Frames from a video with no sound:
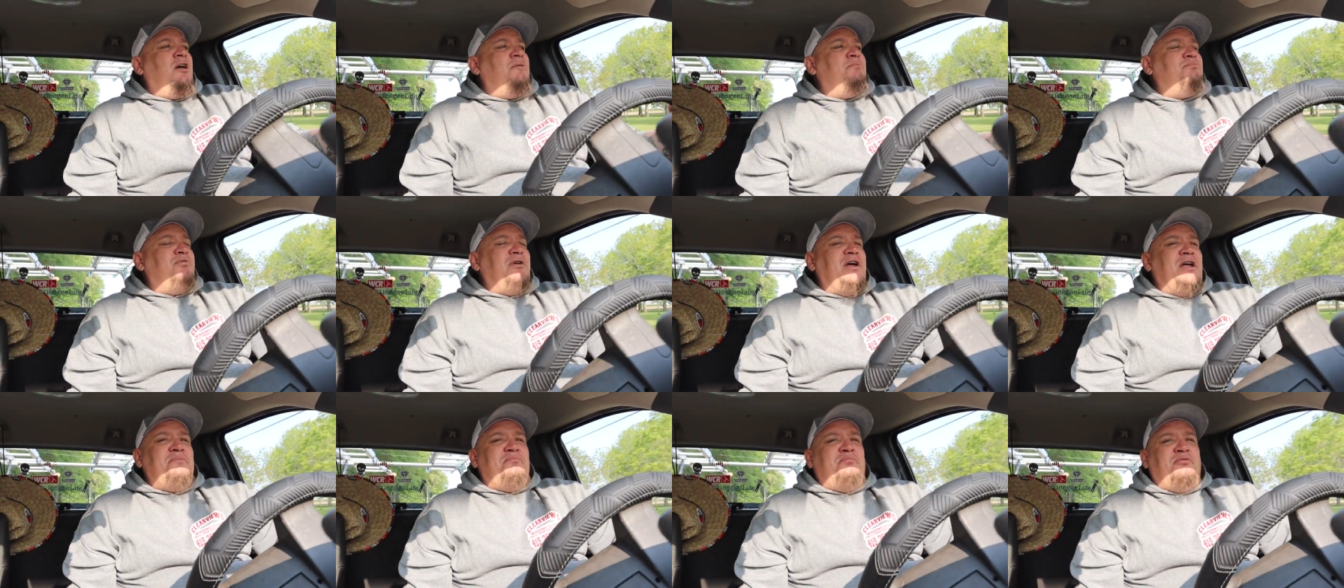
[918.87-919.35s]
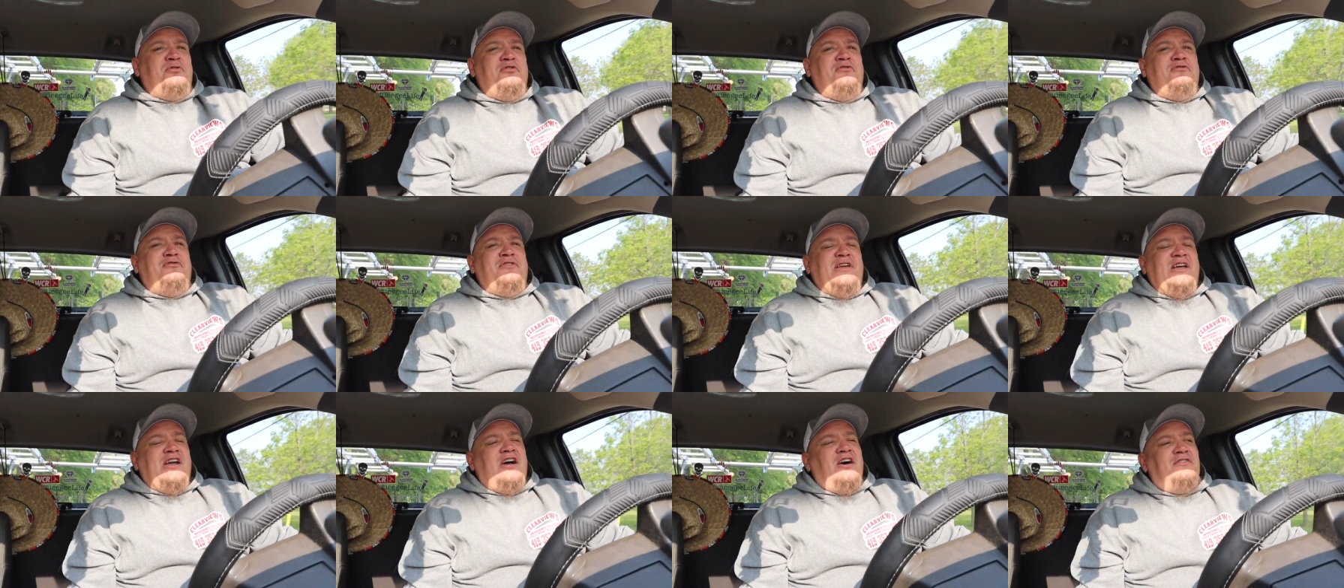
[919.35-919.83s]
a bread
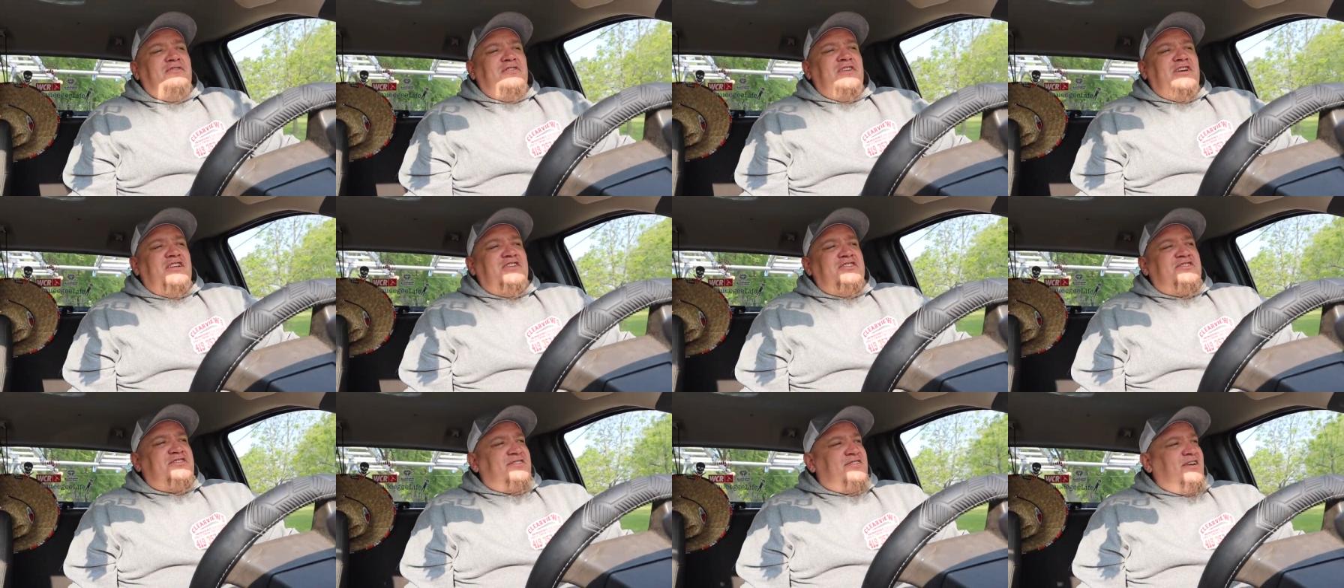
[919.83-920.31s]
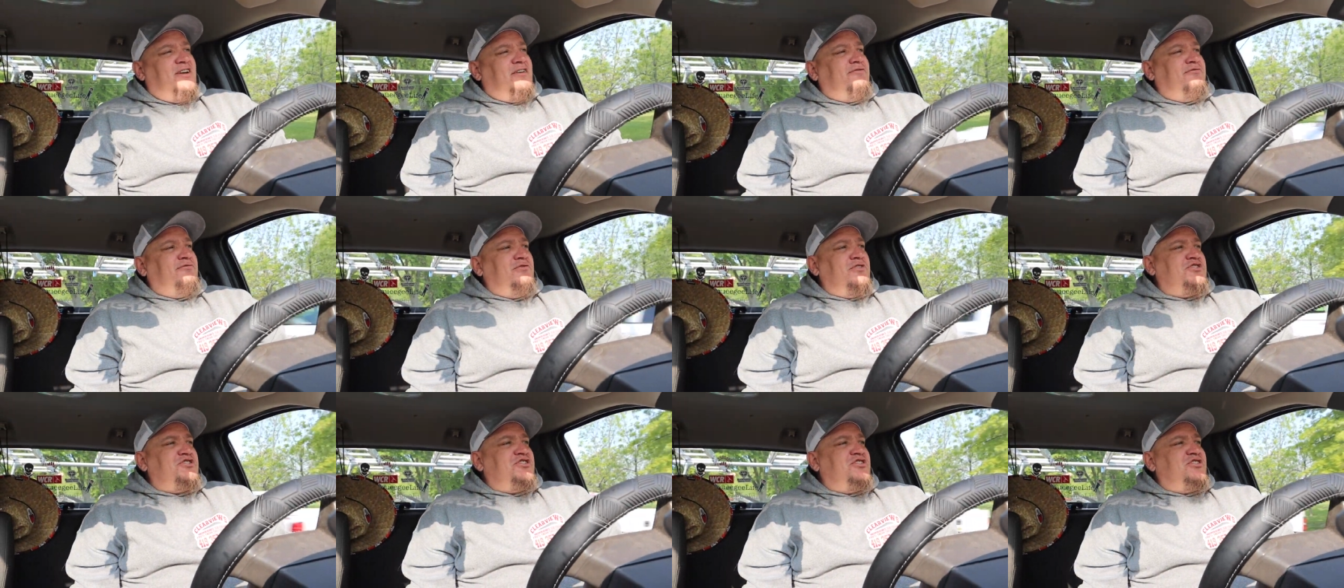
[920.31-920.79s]
proofing oven and
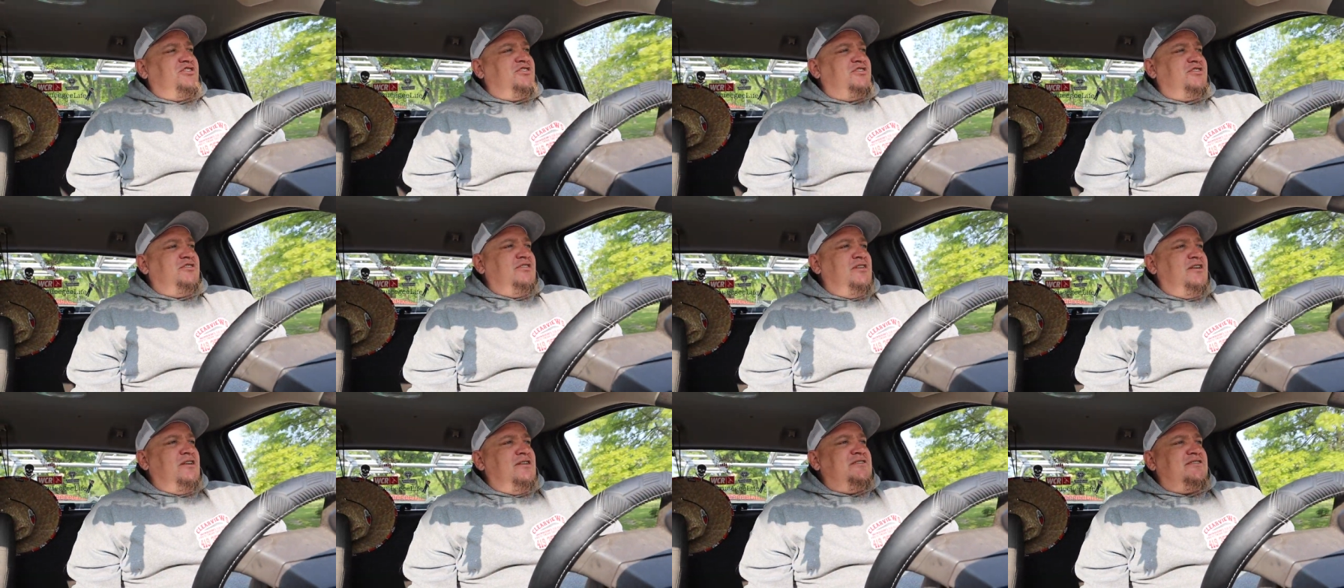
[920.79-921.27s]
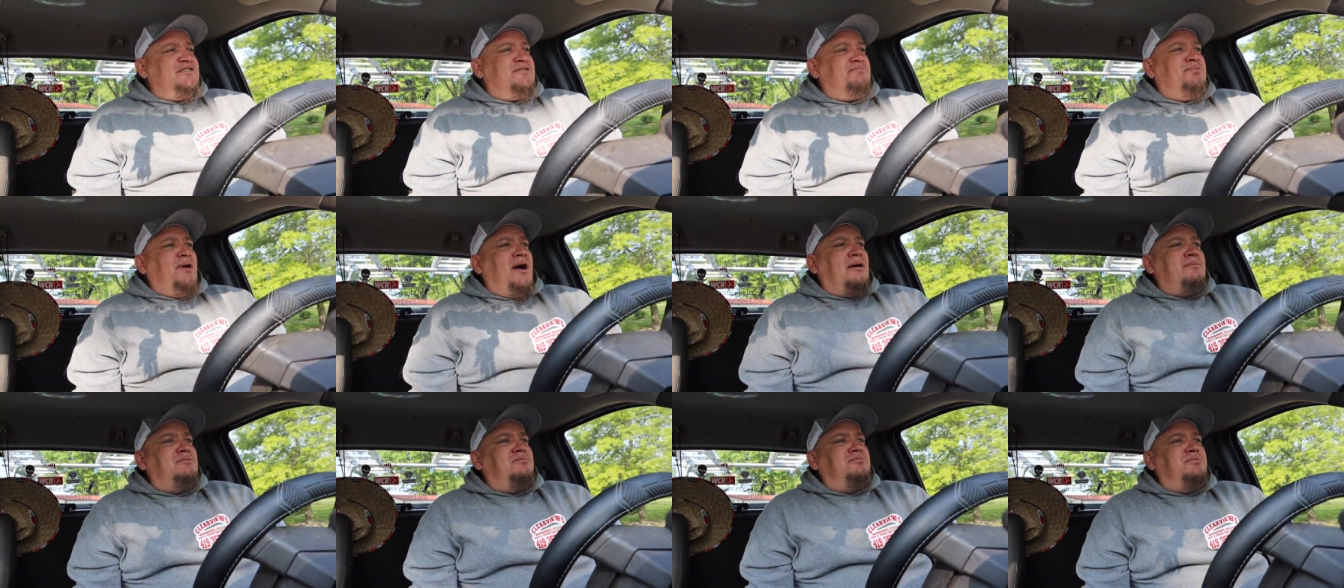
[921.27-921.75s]
stuff, which is
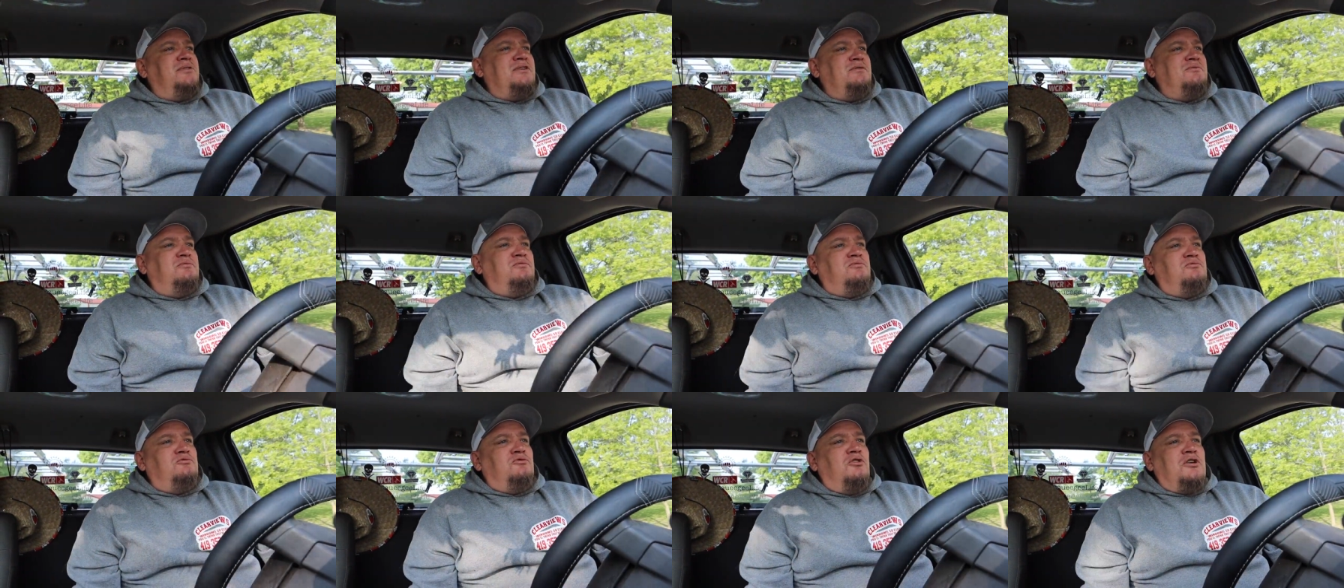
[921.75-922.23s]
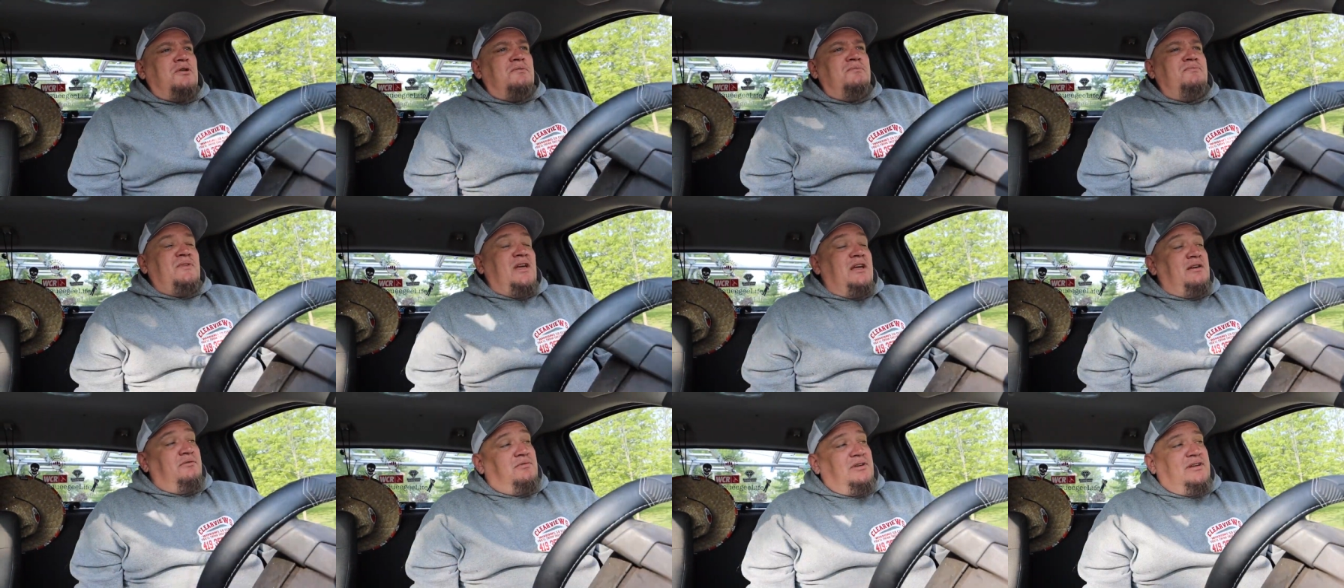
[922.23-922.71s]
probably one
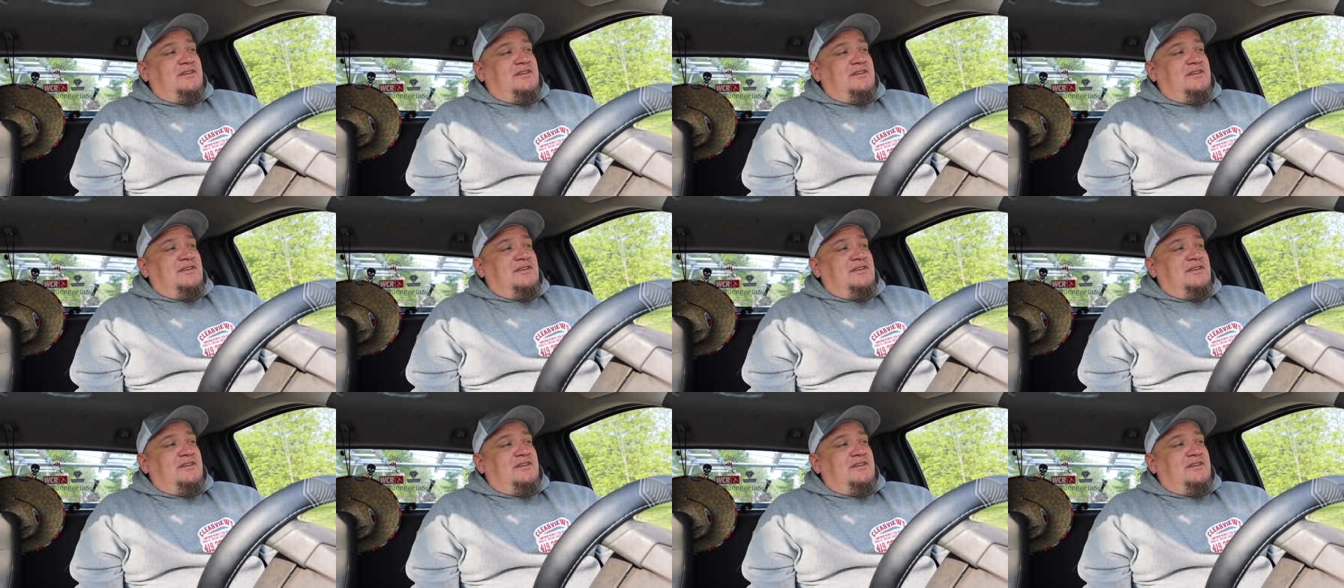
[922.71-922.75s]
of,